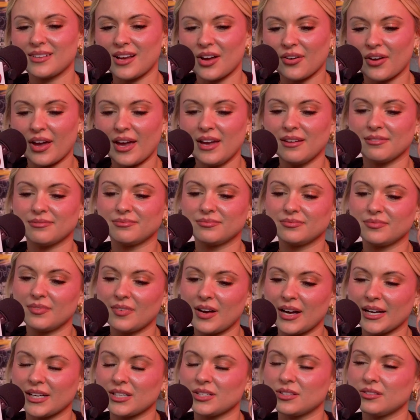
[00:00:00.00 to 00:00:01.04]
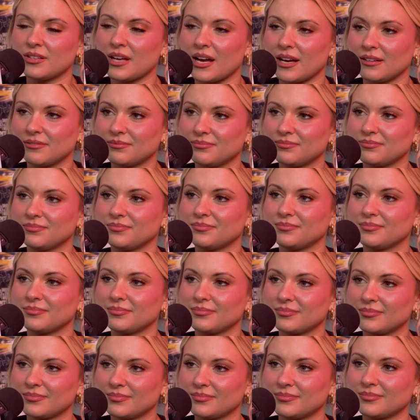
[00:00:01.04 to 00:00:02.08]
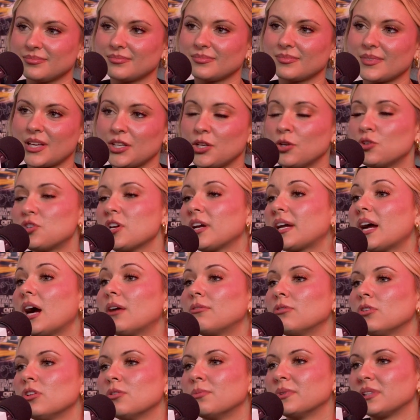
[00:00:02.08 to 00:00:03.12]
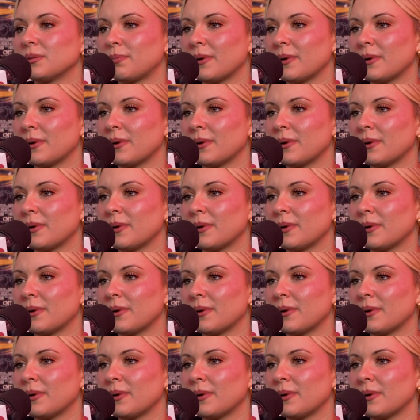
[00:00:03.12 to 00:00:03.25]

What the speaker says: Okay, I can do that. And you check out Rollin with the